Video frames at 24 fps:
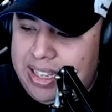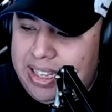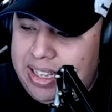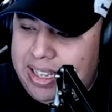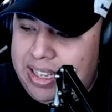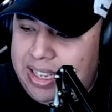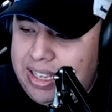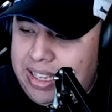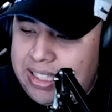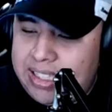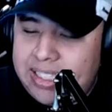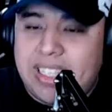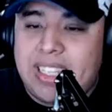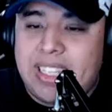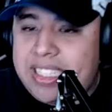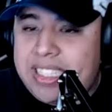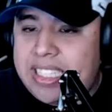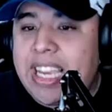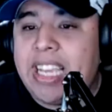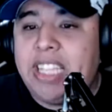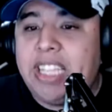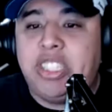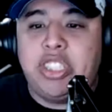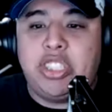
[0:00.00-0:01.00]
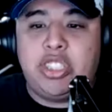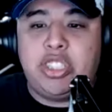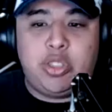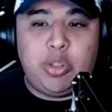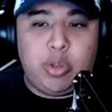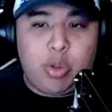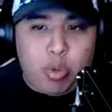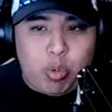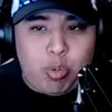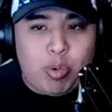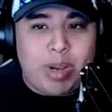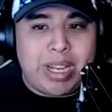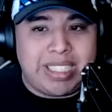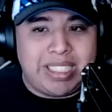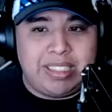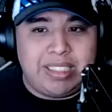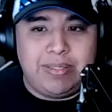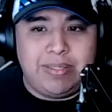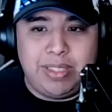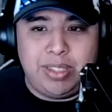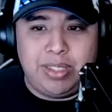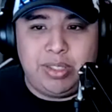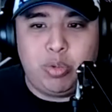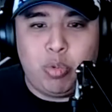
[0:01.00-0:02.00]
It's contagious to the rest
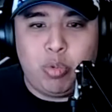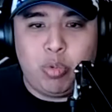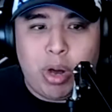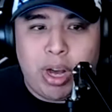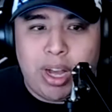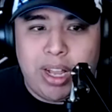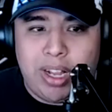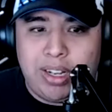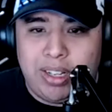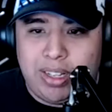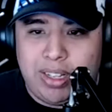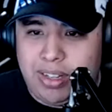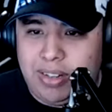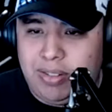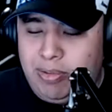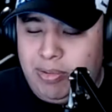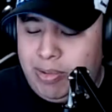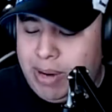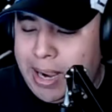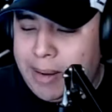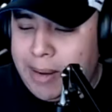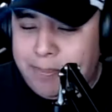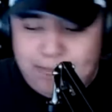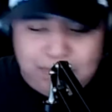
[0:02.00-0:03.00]
of his squad, right?